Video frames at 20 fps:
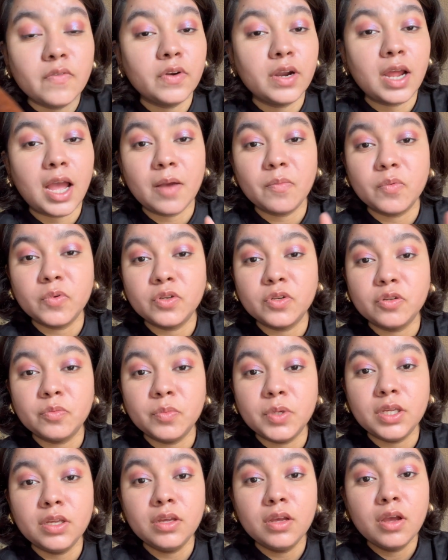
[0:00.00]
happened to
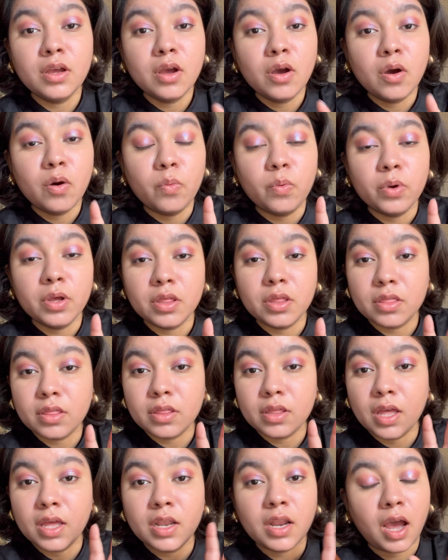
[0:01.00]
me with
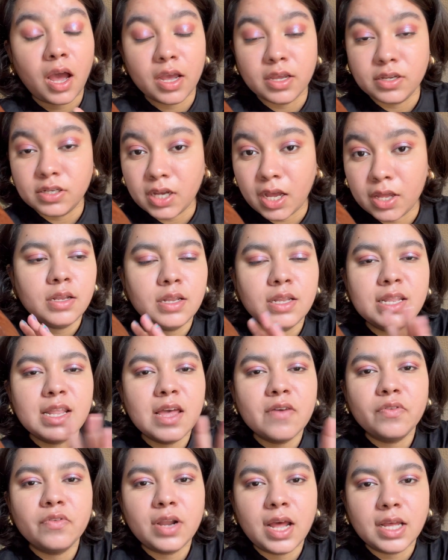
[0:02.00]
an eyeshadow.
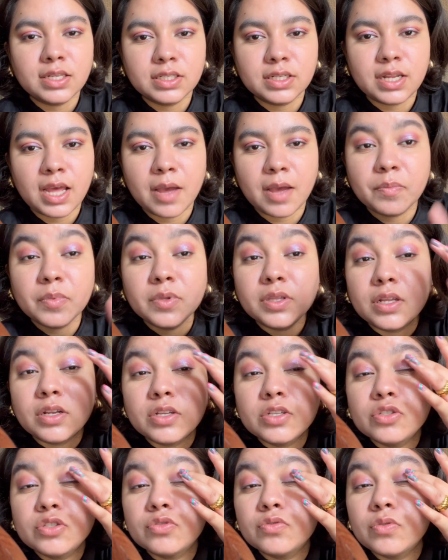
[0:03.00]
Never has it happened that a
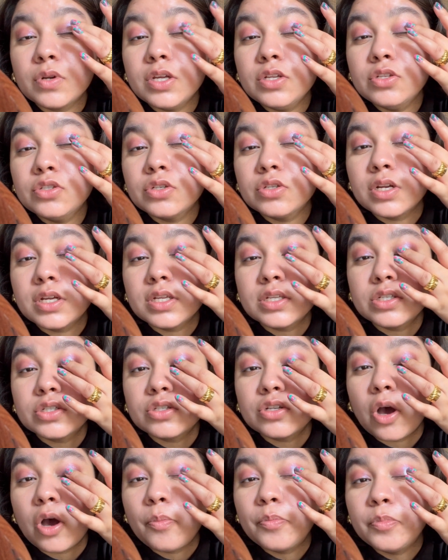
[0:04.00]
stranger has
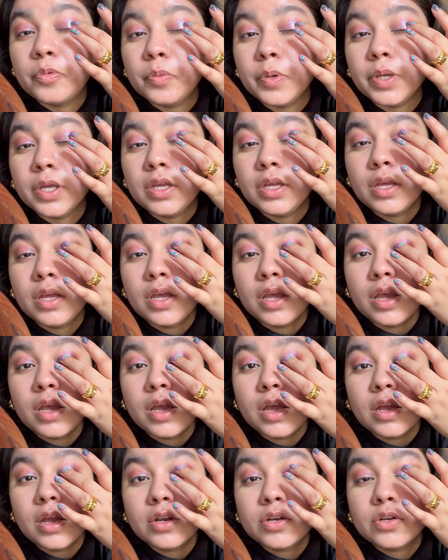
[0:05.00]
stopped me
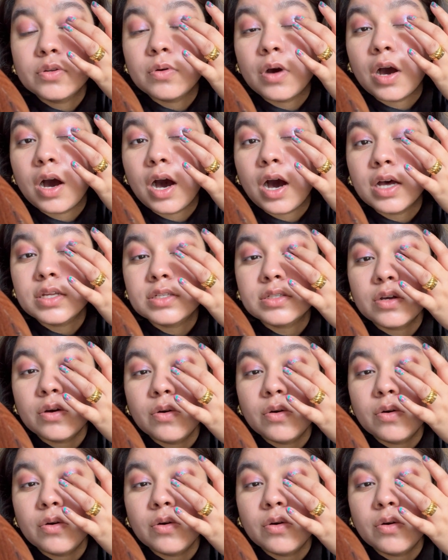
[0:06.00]
to ask,